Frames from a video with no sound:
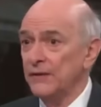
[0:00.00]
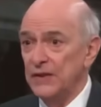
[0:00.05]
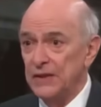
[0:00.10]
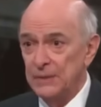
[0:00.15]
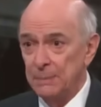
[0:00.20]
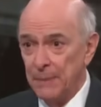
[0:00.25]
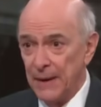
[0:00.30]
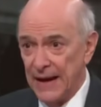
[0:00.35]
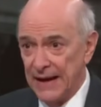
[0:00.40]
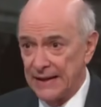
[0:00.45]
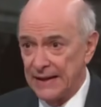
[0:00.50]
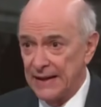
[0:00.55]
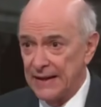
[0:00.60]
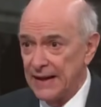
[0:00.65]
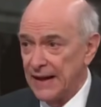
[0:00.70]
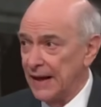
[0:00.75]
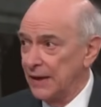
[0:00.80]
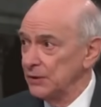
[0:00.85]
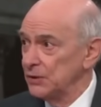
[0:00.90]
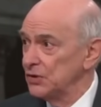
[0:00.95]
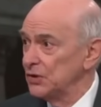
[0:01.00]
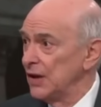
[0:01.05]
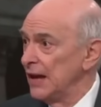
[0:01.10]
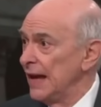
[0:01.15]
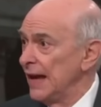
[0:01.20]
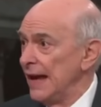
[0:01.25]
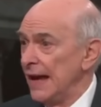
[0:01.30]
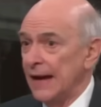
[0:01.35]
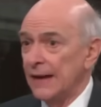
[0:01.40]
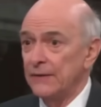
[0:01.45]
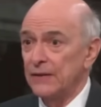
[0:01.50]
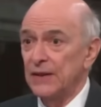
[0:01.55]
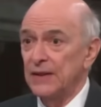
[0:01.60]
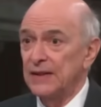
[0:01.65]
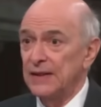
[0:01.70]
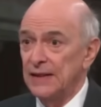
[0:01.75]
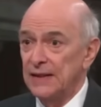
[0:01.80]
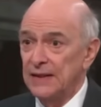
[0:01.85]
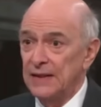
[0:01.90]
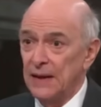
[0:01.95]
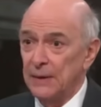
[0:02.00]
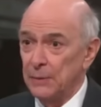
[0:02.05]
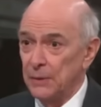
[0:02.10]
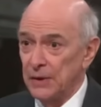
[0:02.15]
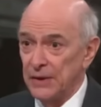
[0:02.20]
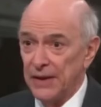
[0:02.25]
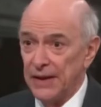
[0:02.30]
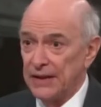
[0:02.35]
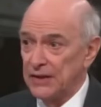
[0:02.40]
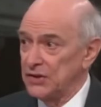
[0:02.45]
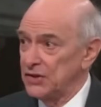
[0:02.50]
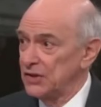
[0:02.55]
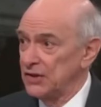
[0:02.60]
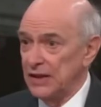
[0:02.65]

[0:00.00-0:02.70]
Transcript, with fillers: of his bank accounts, everything that relates